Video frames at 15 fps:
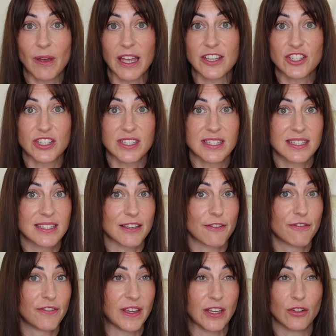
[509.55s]
I just
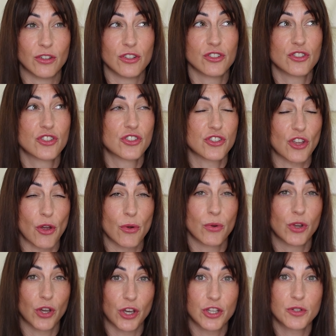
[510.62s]
feel so
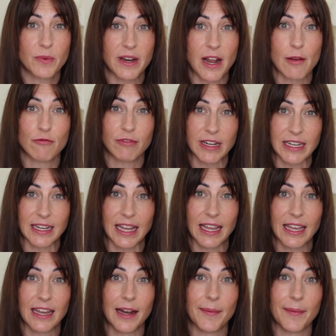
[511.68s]
good when I'm reading and